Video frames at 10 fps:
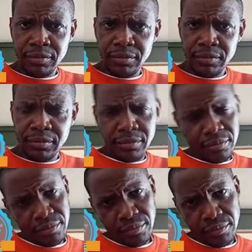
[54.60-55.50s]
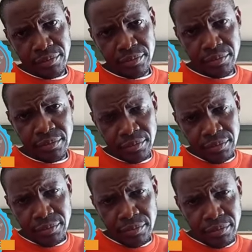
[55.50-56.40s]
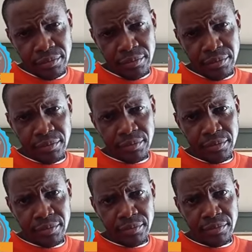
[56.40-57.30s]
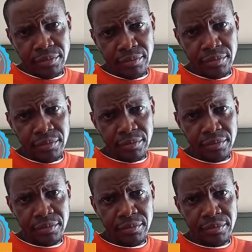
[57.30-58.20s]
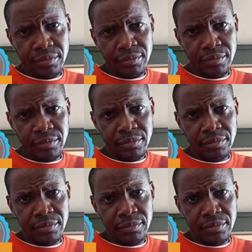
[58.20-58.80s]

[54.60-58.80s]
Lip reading: This person isn't speaking.